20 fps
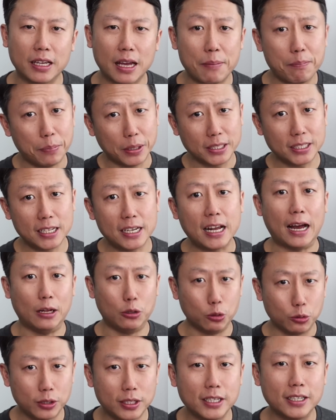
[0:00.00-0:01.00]
and personally I
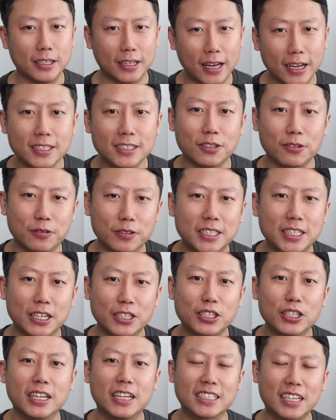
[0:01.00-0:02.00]
do think there is a
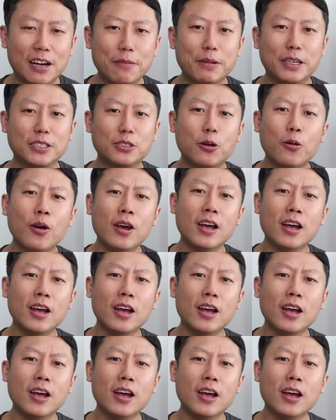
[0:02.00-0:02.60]
recession that's coming. So